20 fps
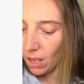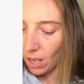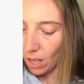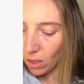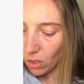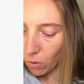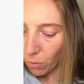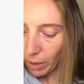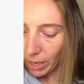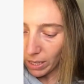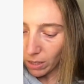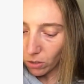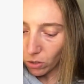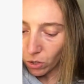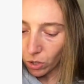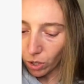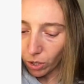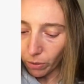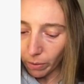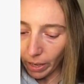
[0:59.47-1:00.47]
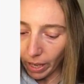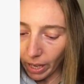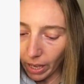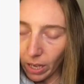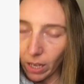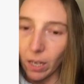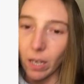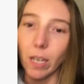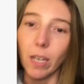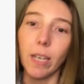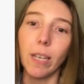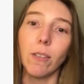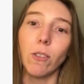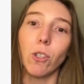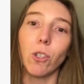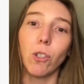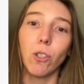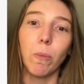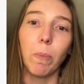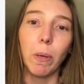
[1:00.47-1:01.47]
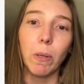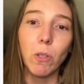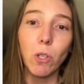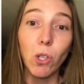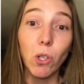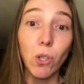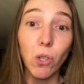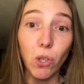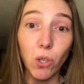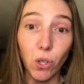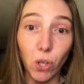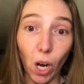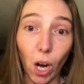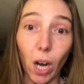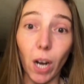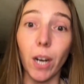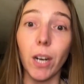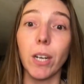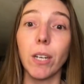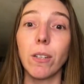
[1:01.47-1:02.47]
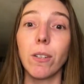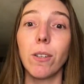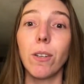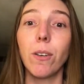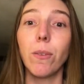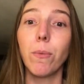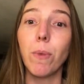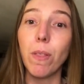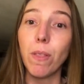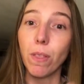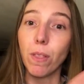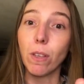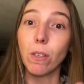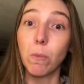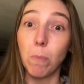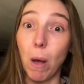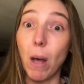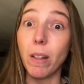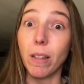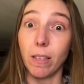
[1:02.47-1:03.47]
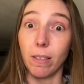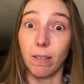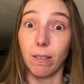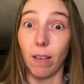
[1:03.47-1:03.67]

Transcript: And the way you do it is you're supposed to start with the smallest